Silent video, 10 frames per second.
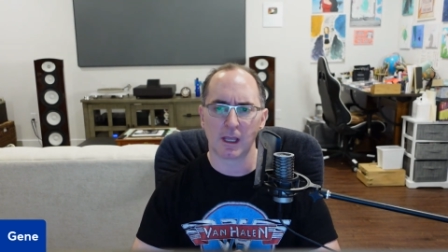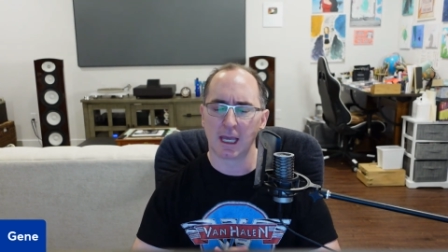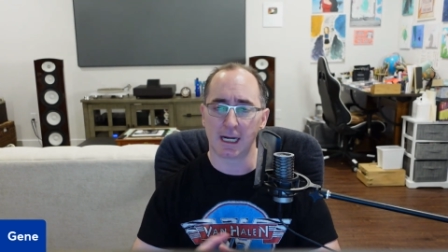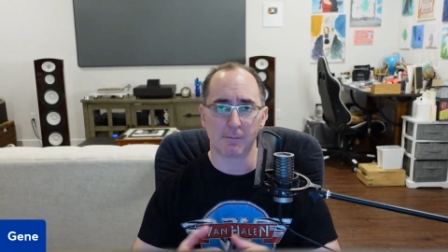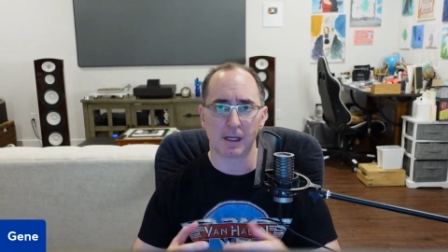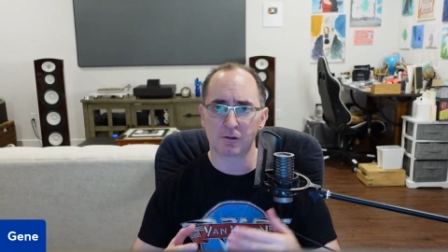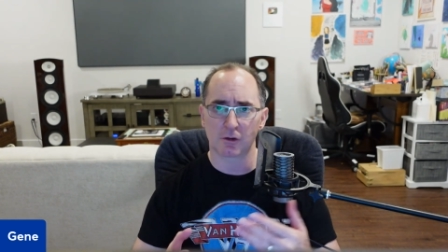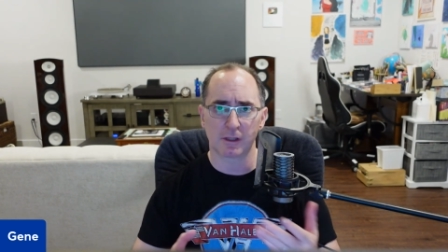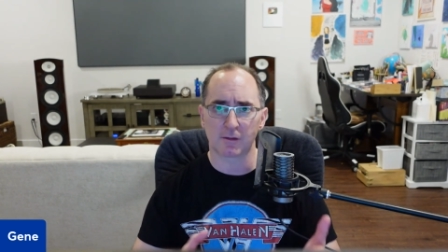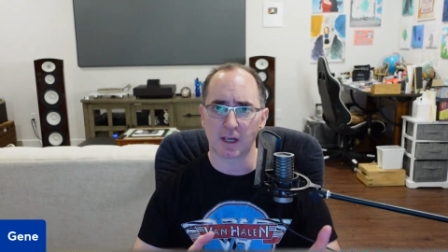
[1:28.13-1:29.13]
And I'm not sure
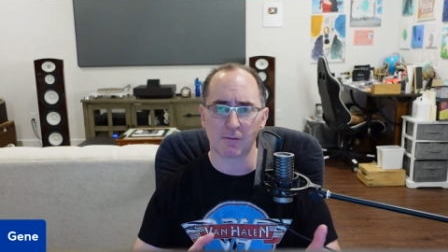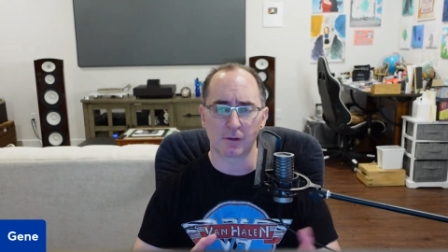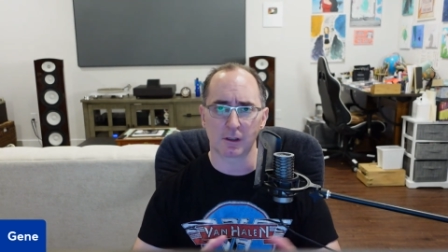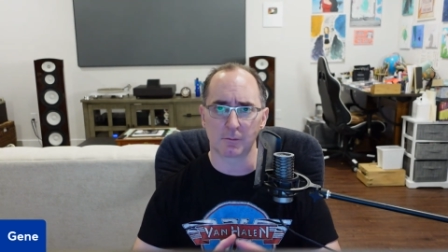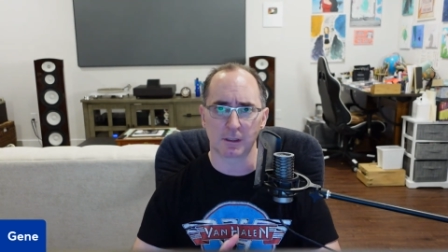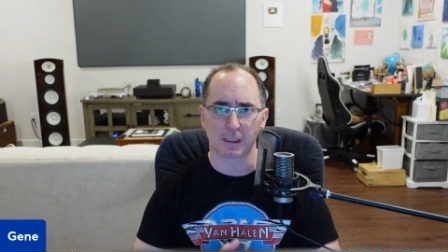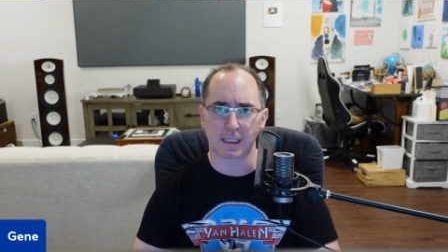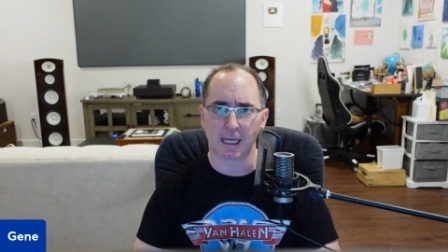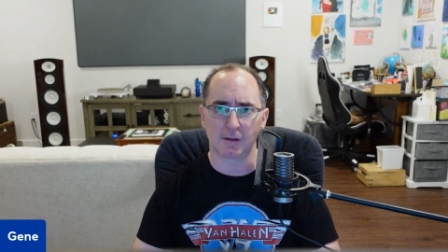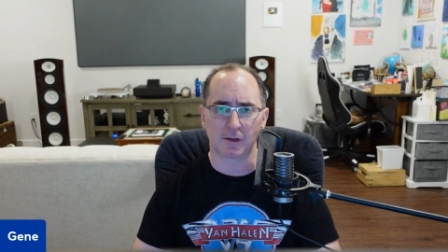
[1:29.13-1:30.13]
that's ever going to be the
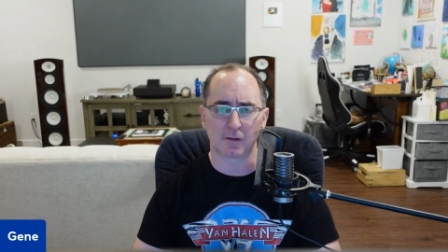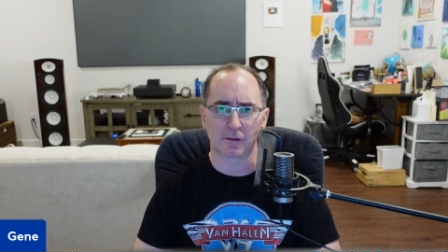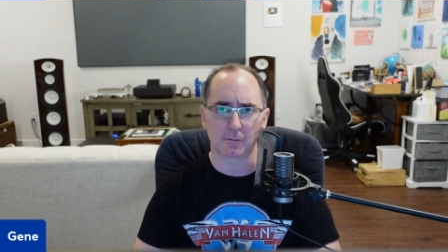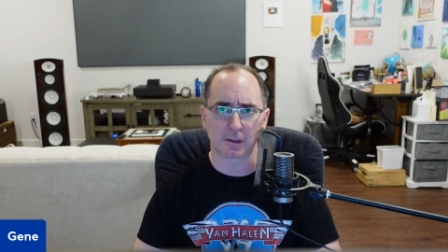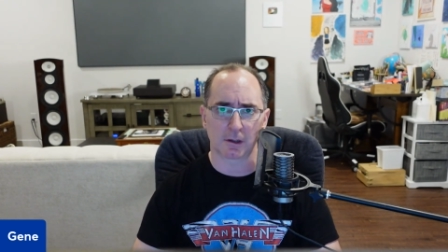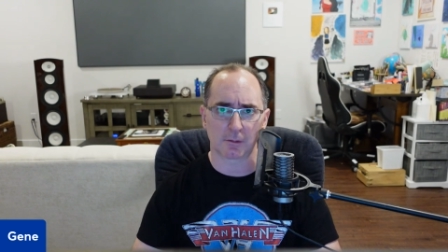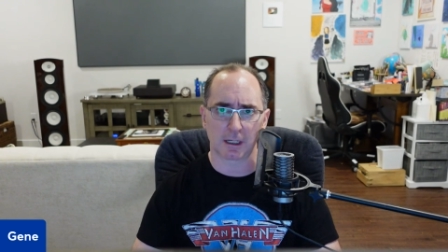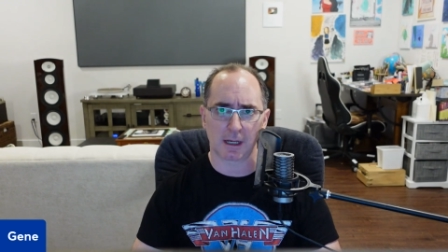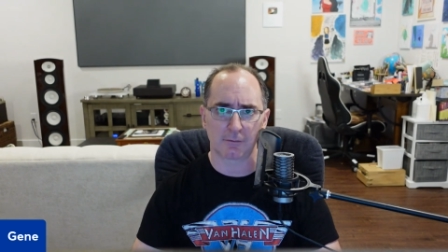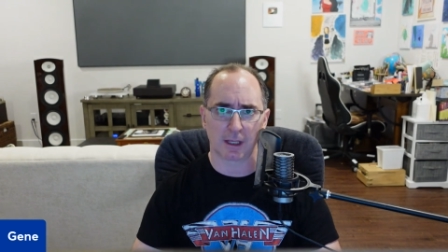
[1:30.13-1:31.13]
case. That's something I'm going to
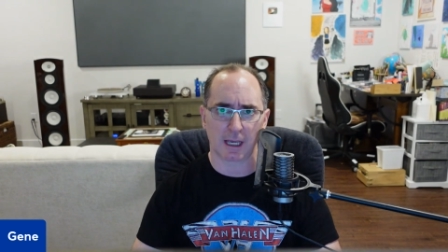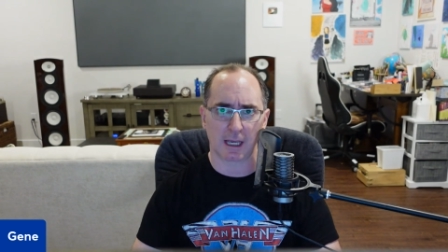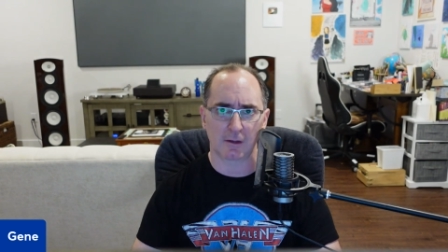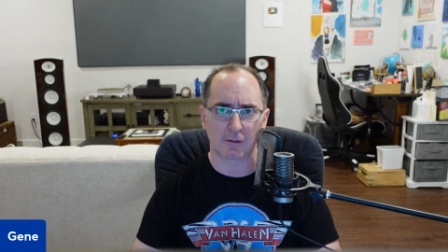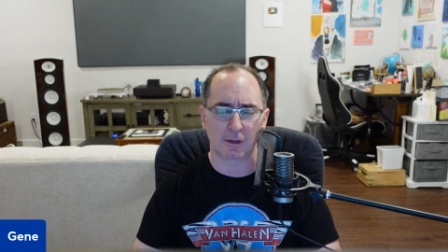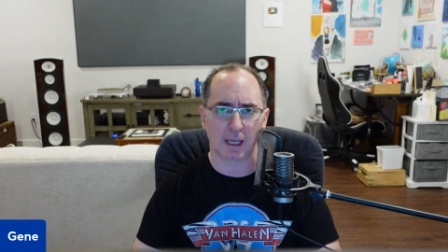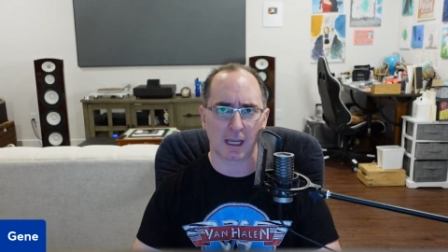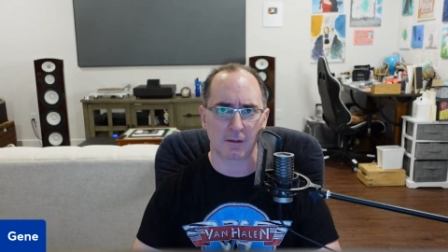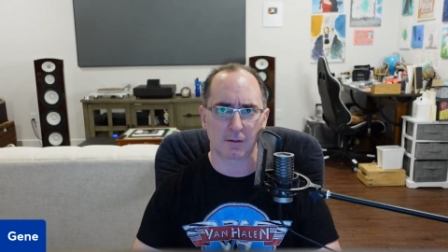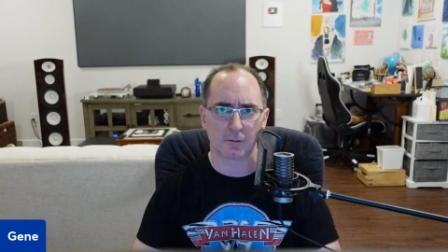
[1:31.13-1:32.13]
have to ask
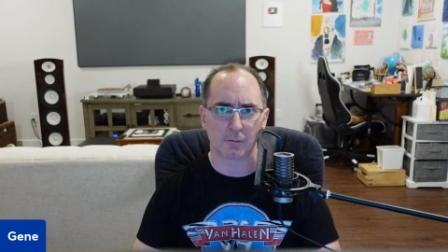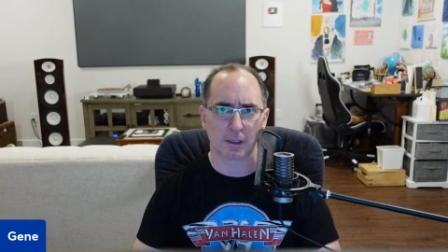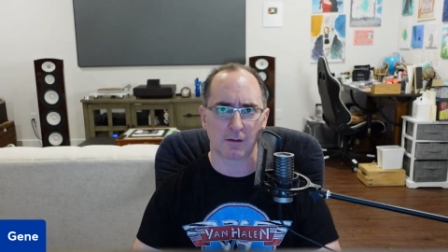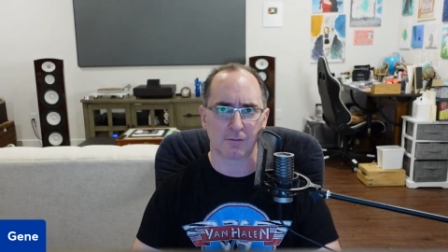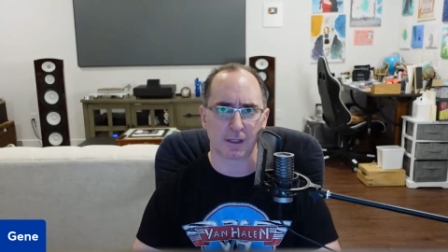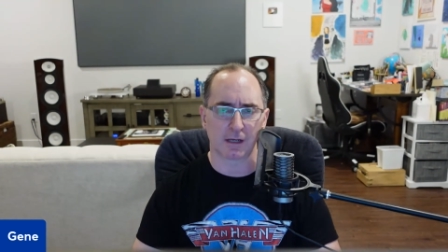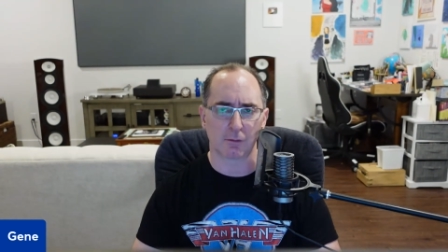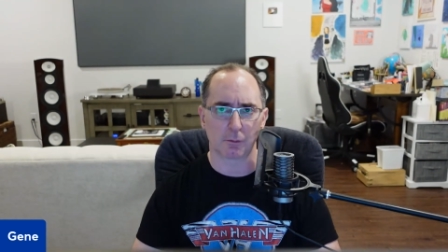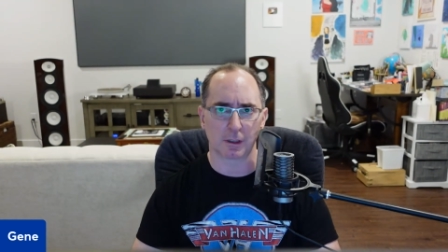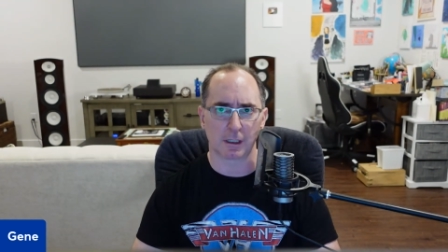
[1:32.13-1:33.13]
Anthem if they ever
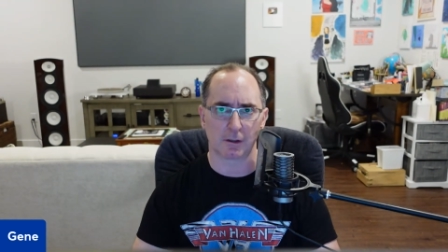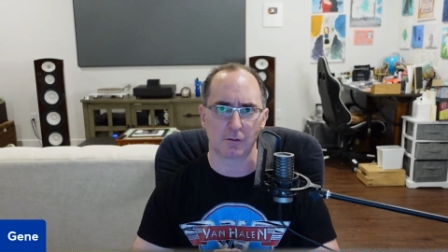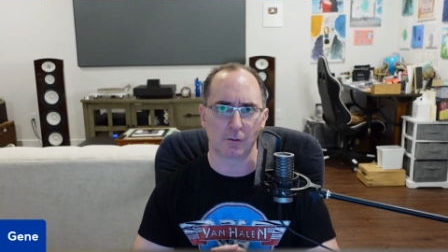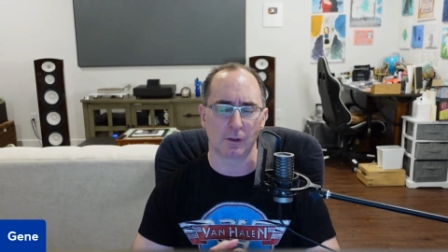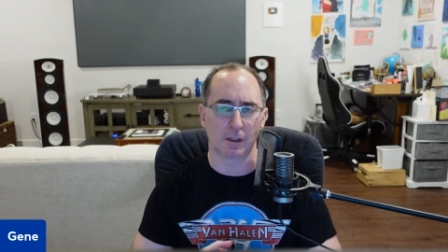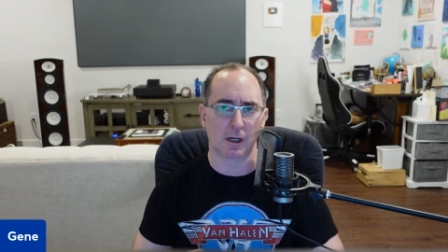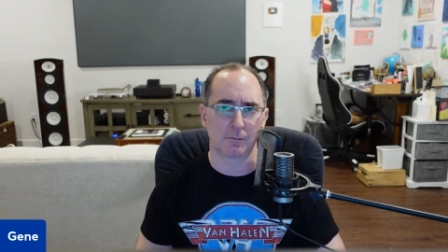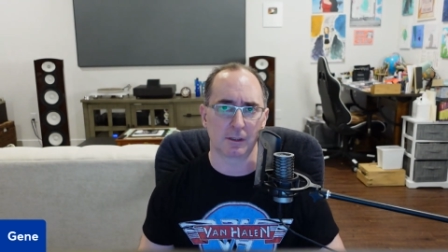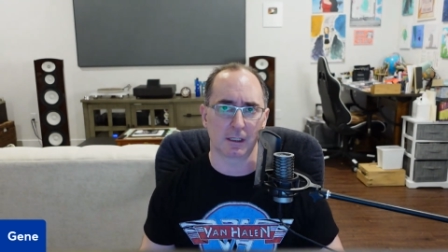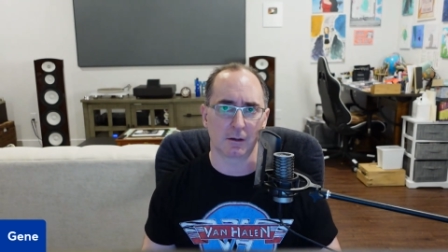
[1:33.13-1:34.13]
plan on doing an
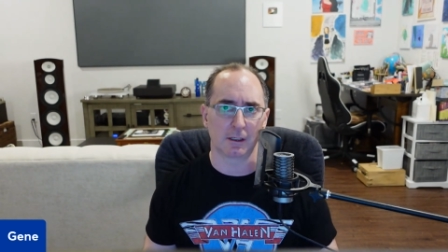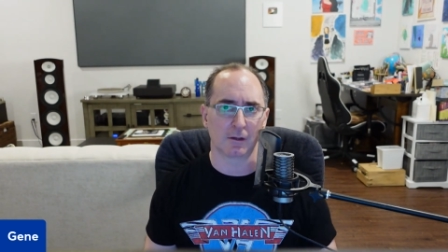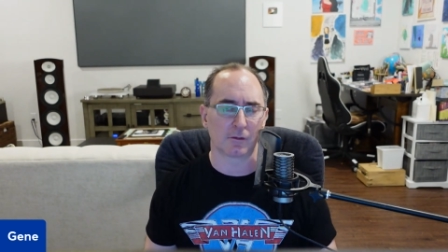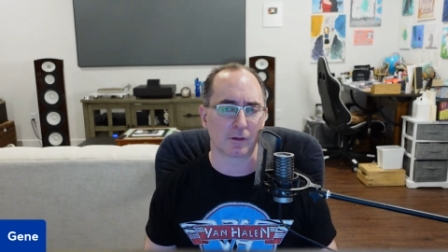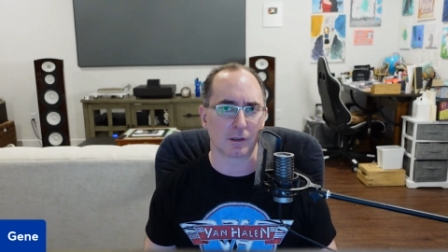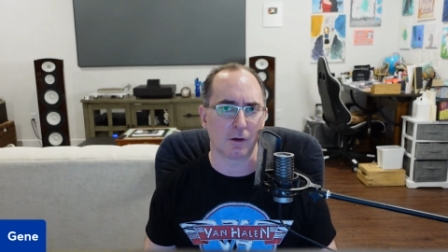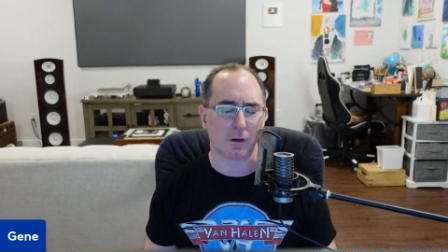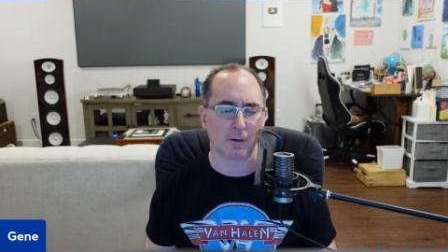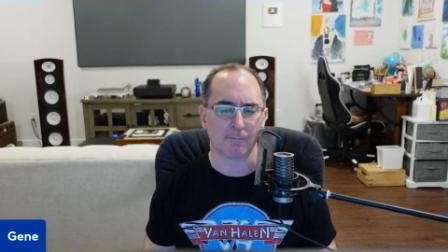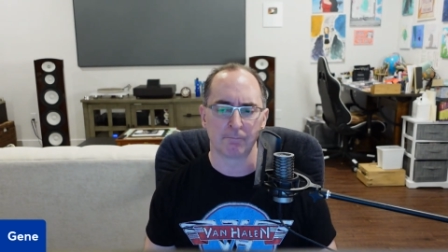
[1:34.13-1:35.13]
update on S T R.